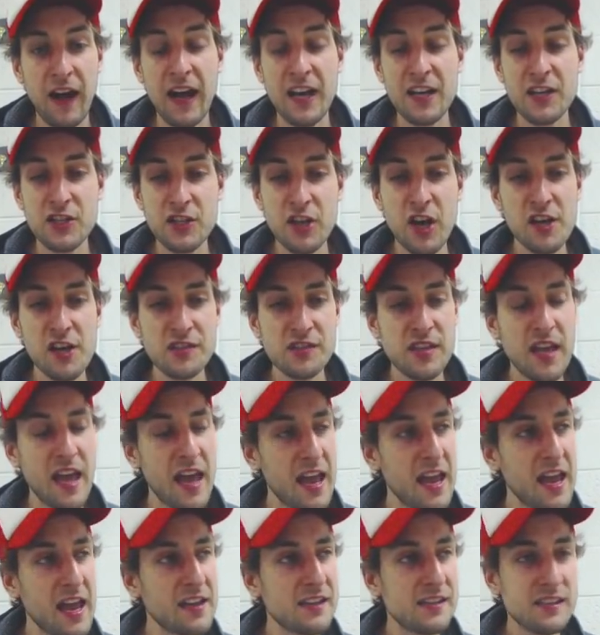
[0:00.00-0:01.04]
If I
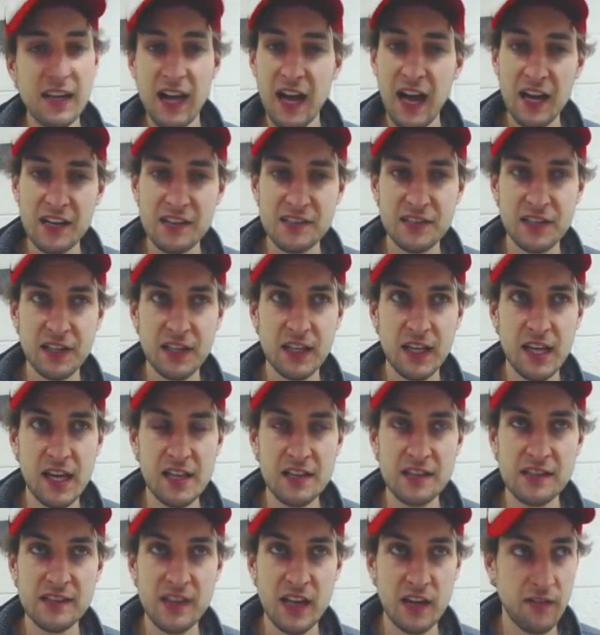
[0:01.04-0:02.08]
just had
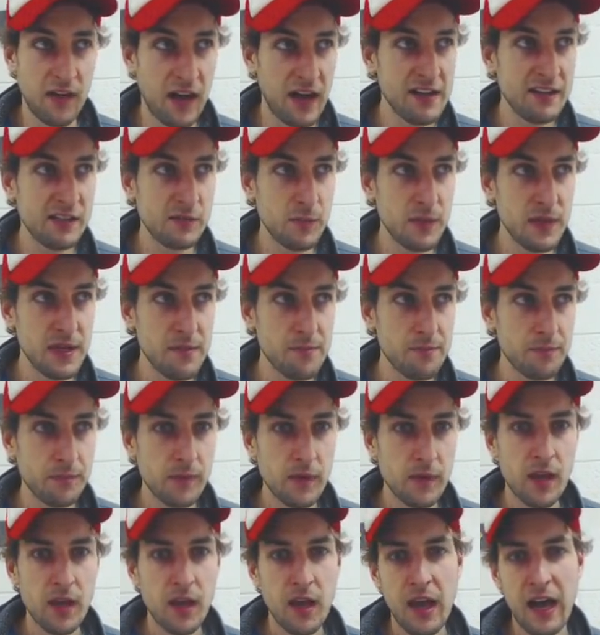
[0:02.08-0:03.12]
Toxic instead of Ice
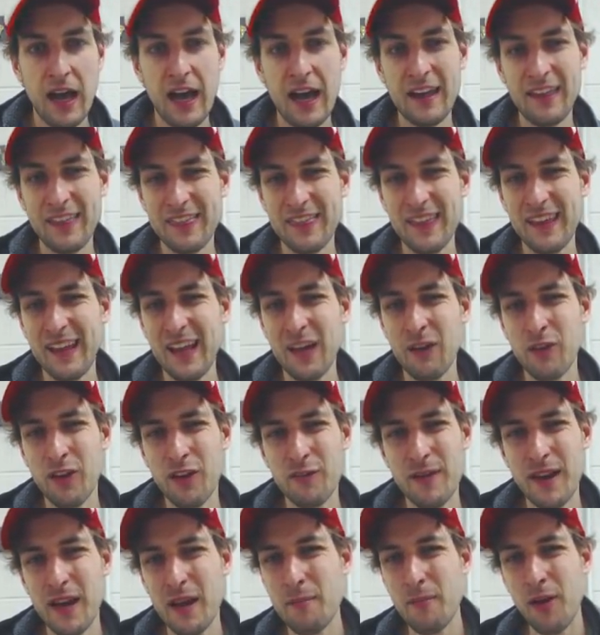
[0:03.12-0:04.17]
Beam, I
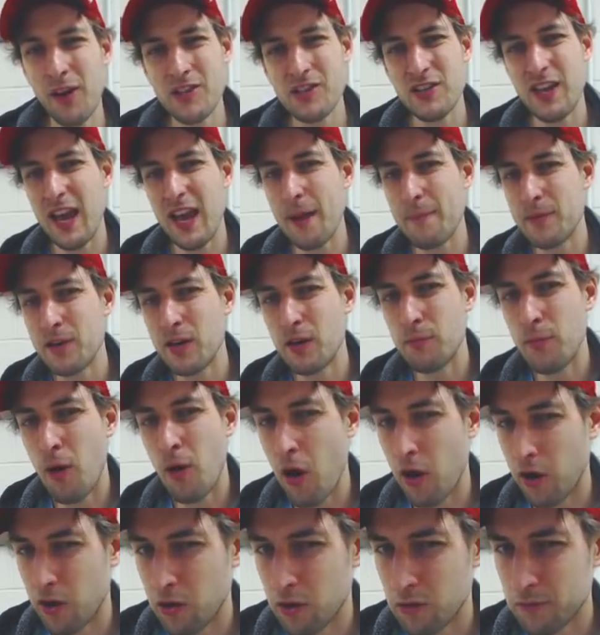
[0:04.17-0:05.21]
think I would have been a much
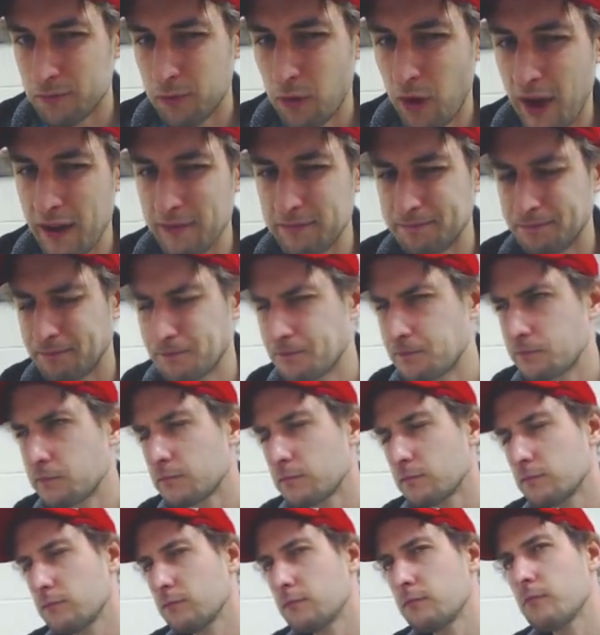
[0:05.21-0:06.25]
happier Barnacle, right?
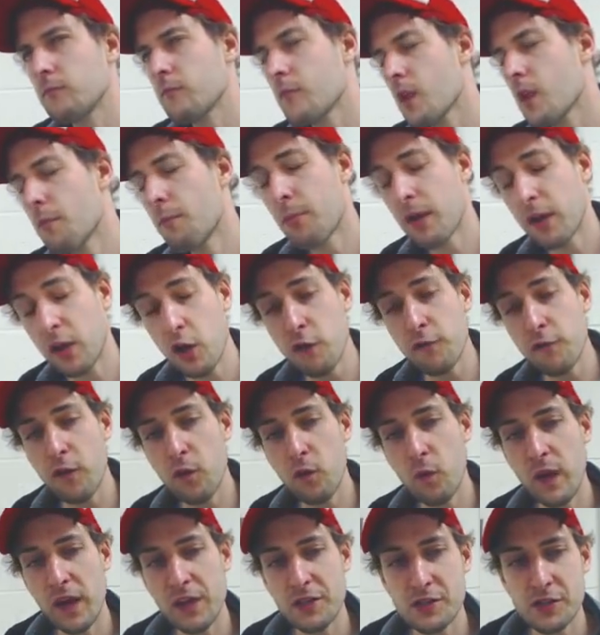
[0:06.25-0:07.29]
But I
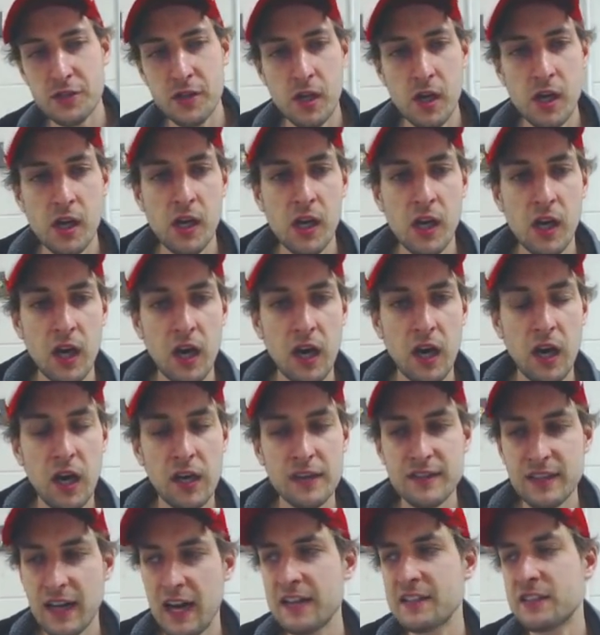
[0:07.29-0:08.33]
go for the Wish.
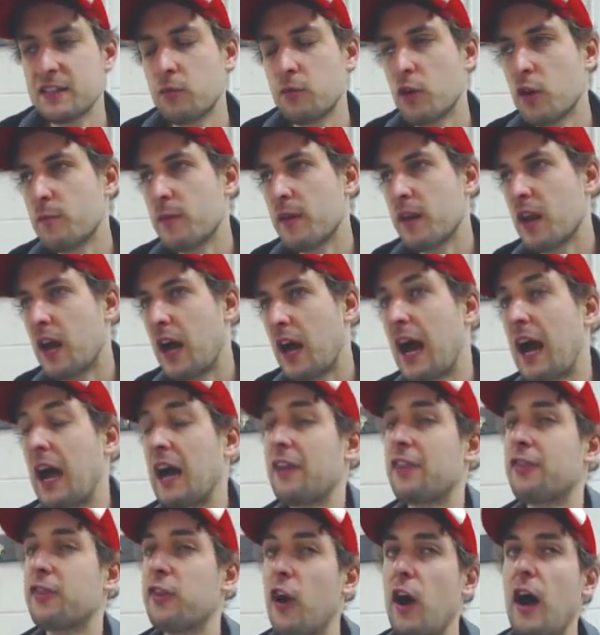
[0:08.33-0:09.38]
Toxic would have been...
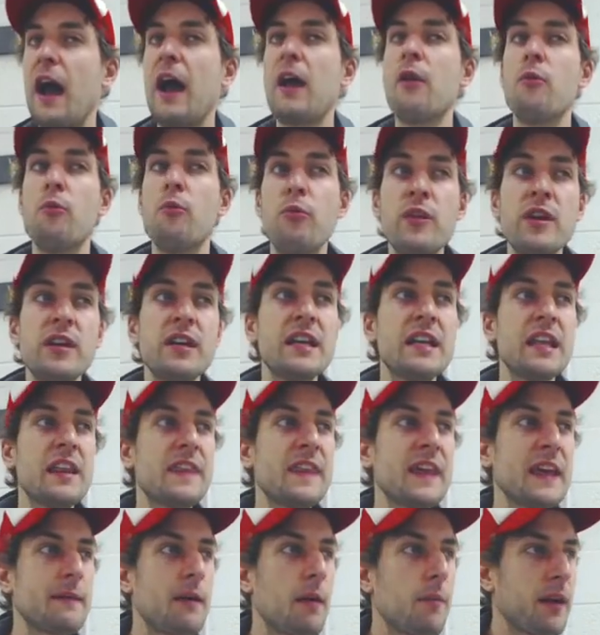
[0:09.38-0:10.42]
I
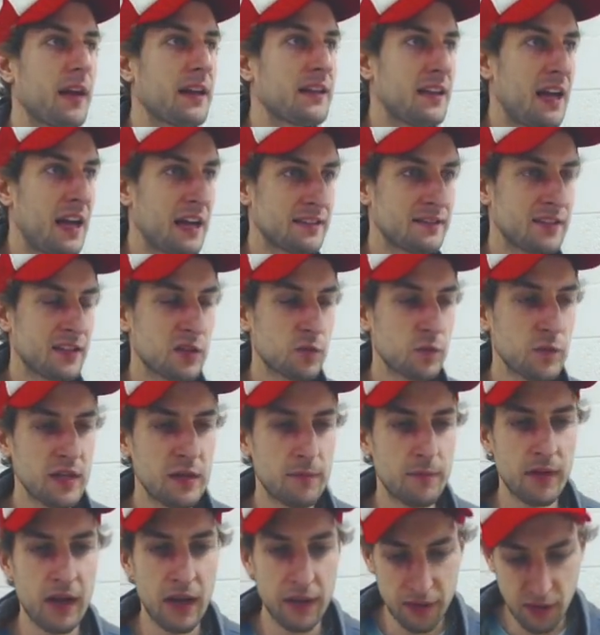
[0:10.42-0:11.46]
really did think about bringing Toxic
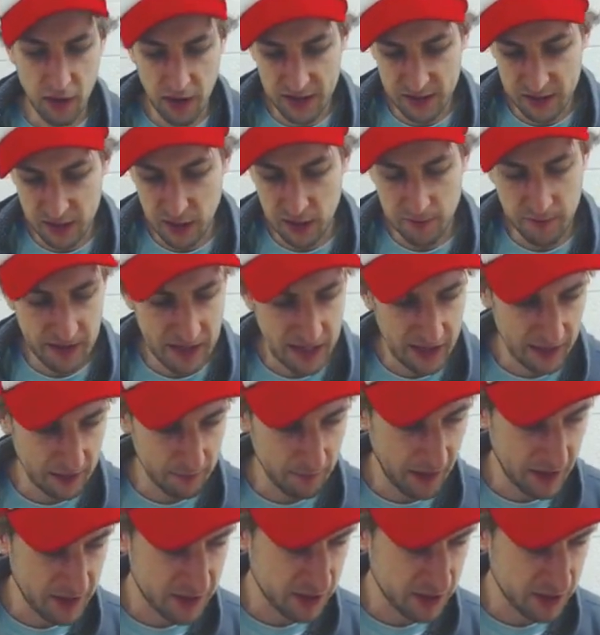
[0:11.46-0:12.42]
this week, but I thought, you know, he might